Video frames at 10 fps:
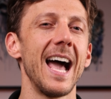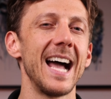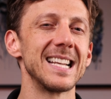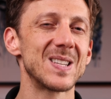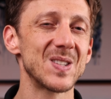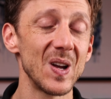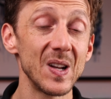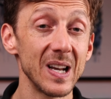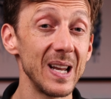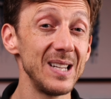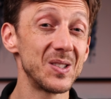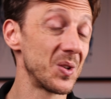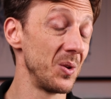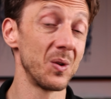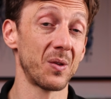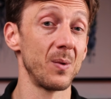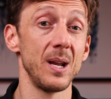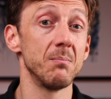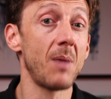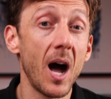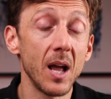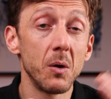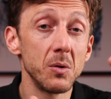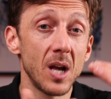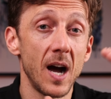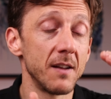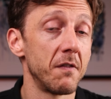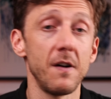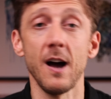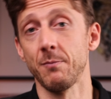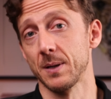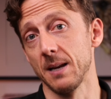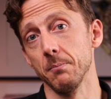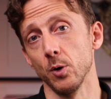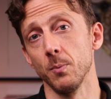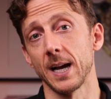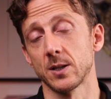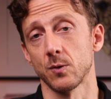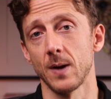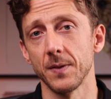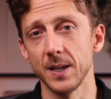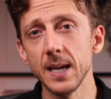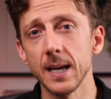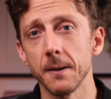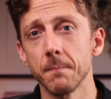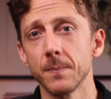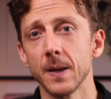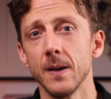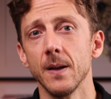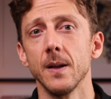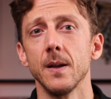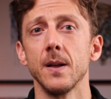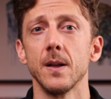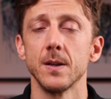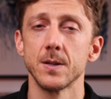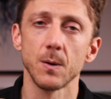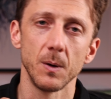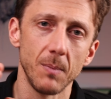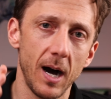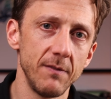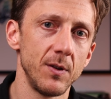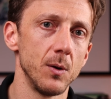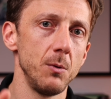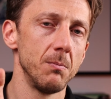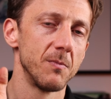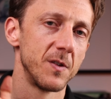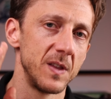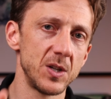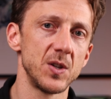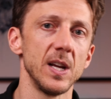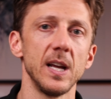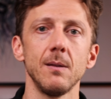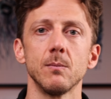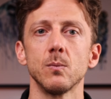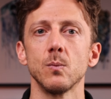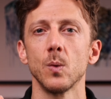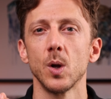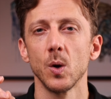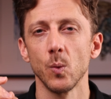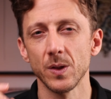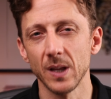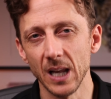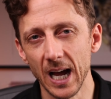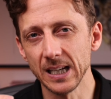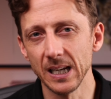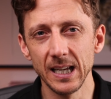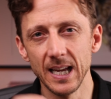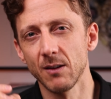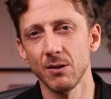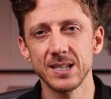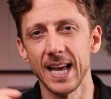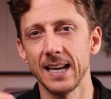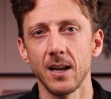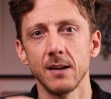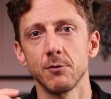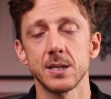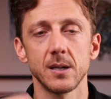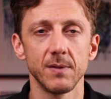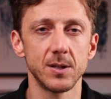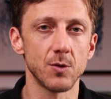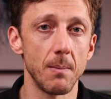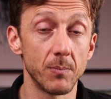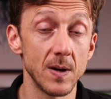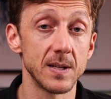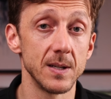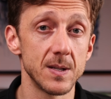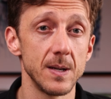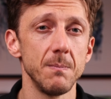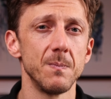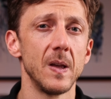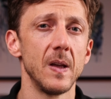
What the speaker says: And certainly 2 to 3 mild kind of 5% pullbacks throughout the year. So in my view, for this year, with the likely increased headline risk of a Trump presidency,